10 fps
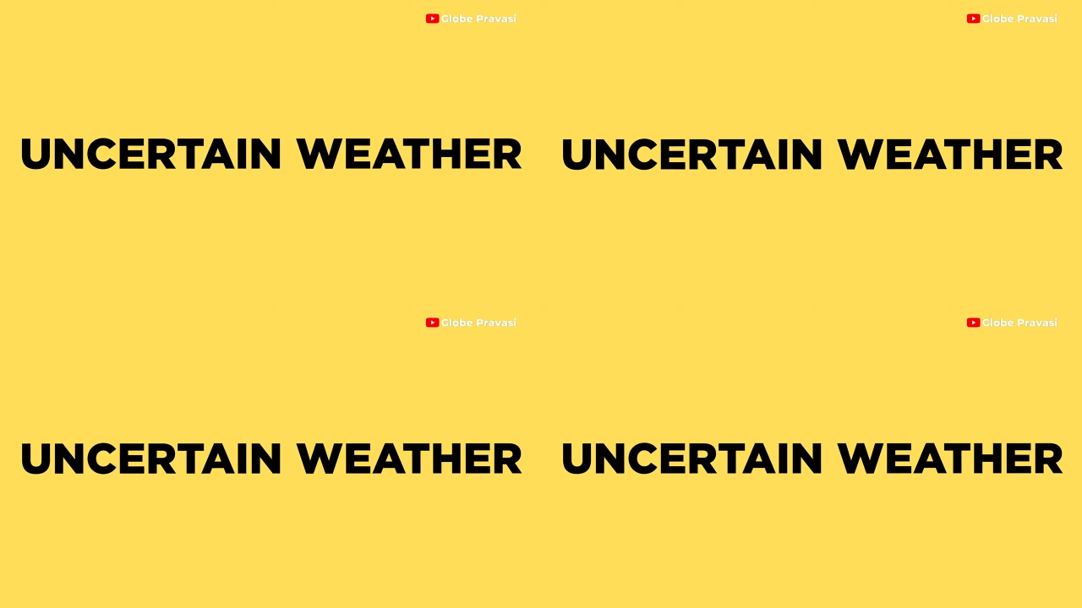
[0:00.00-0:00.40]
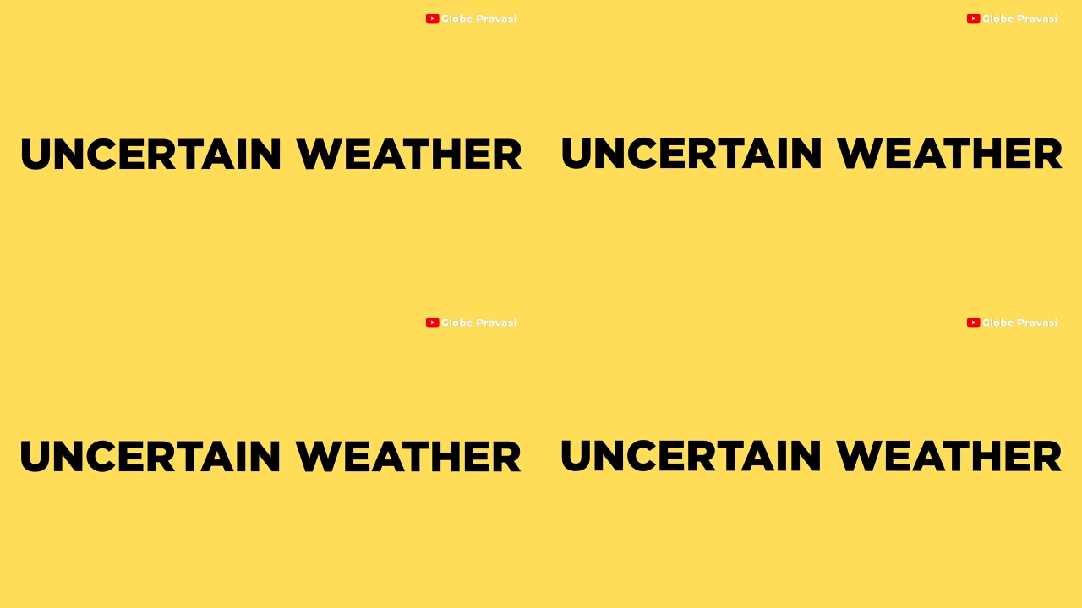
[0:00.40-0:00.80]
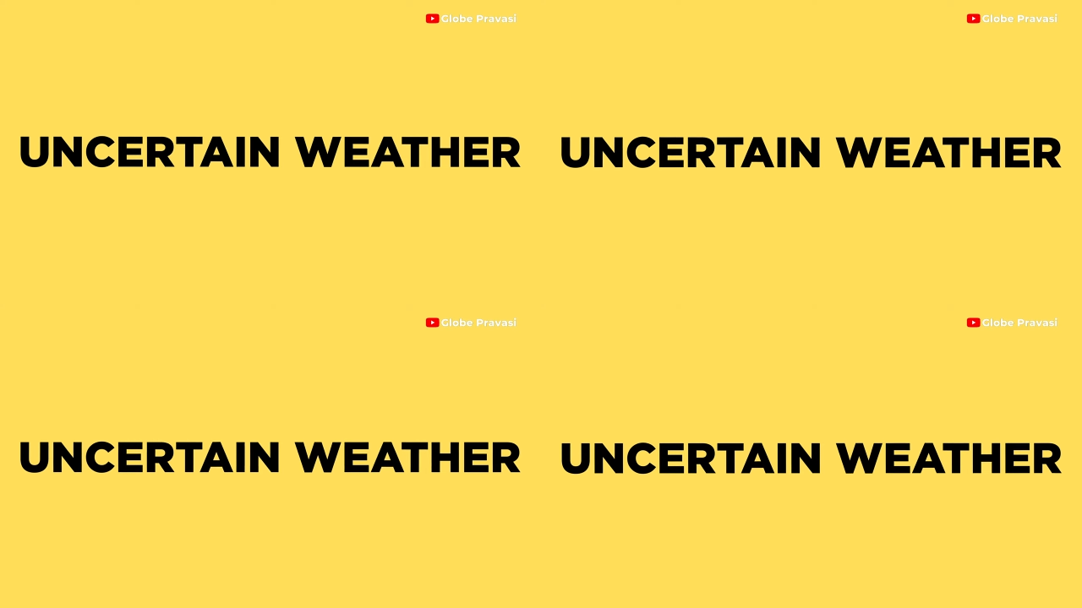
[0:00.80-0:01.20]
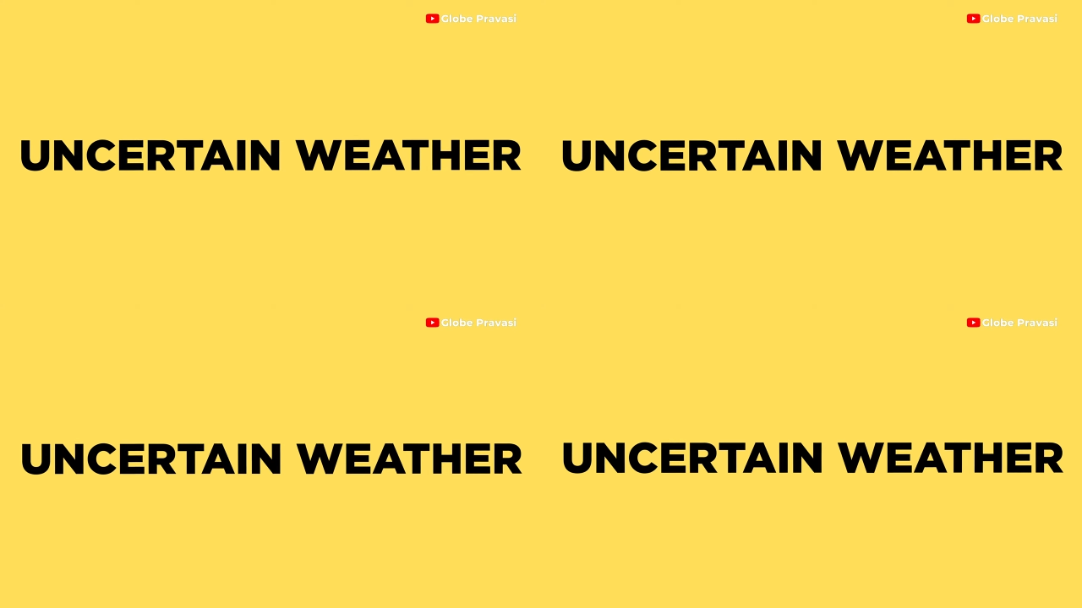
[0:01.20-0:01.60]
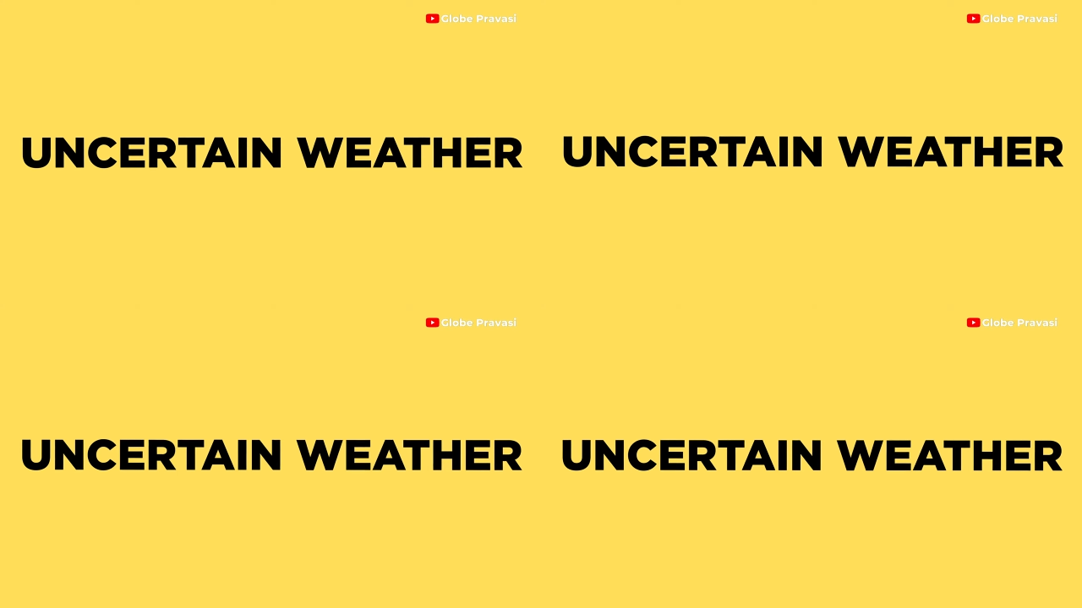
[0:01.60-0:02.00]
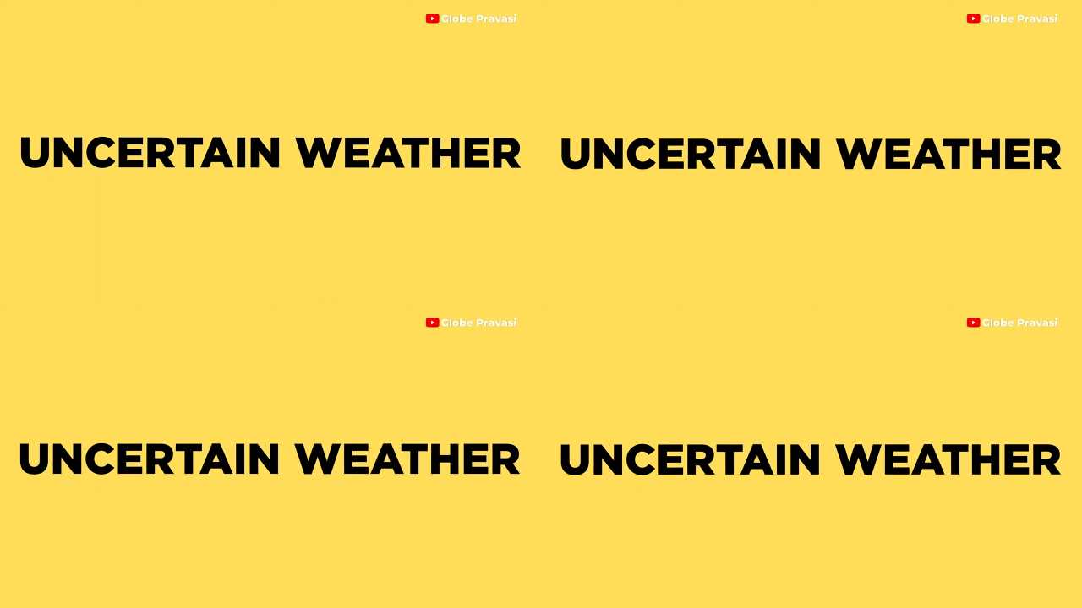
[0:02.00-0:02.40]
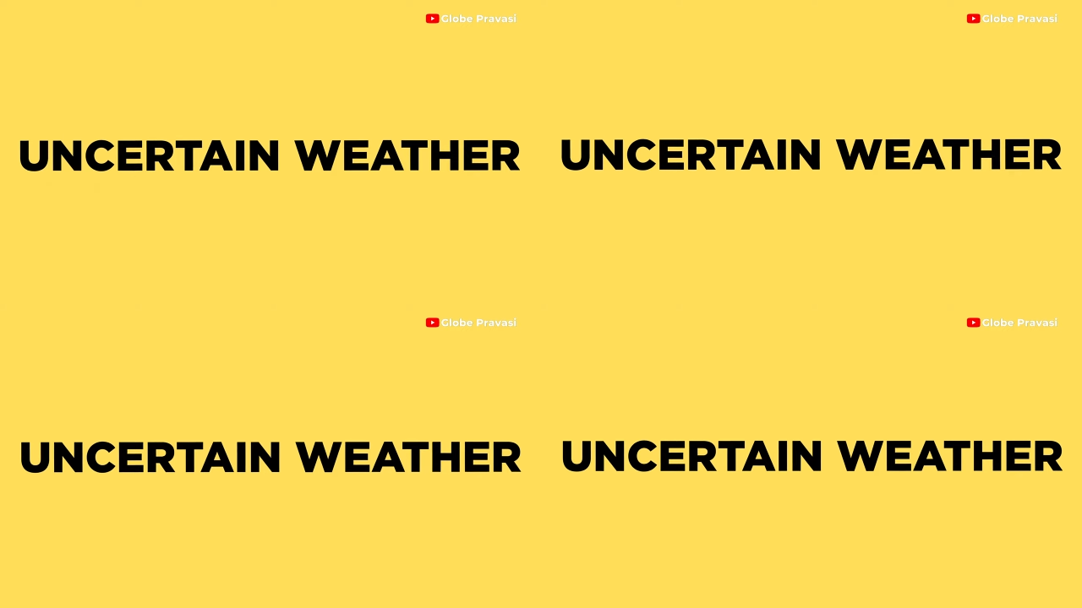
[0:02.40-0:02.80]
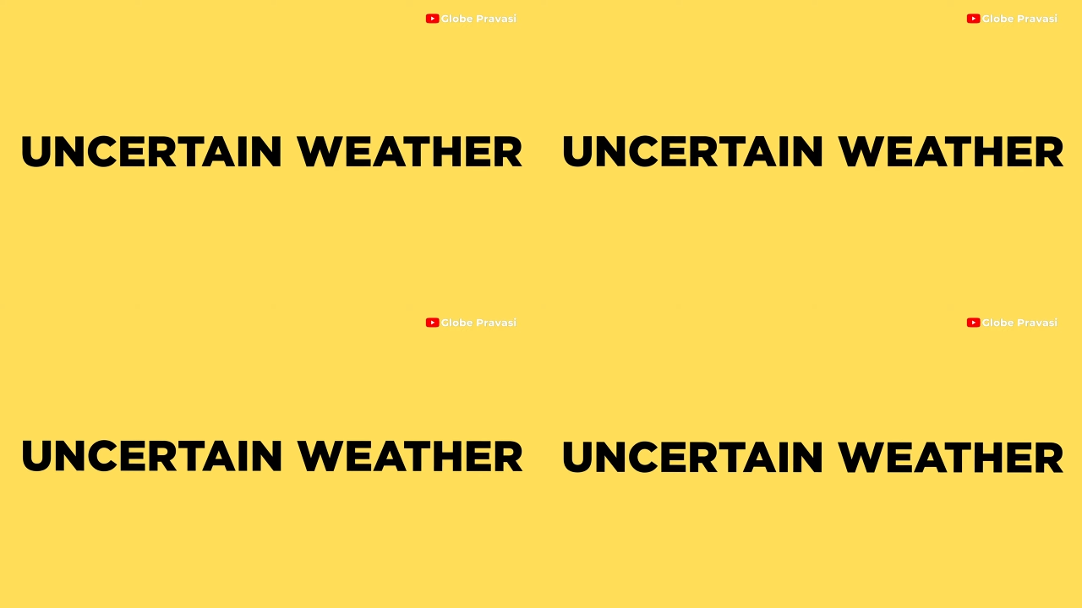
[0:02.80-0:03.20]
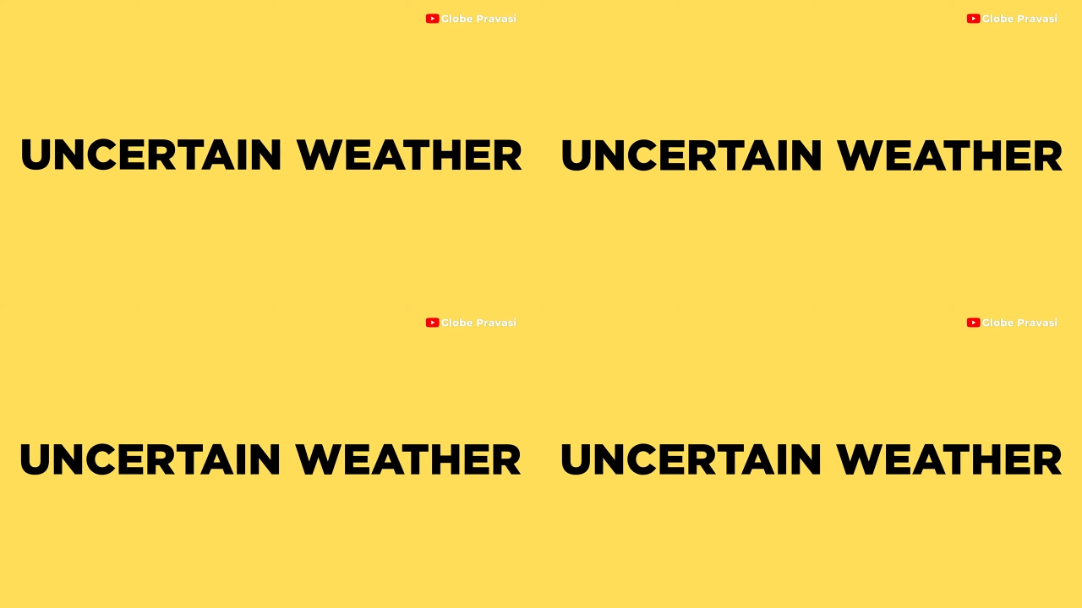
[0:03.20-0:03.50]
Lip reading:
No face is visible, so there are no lips to read.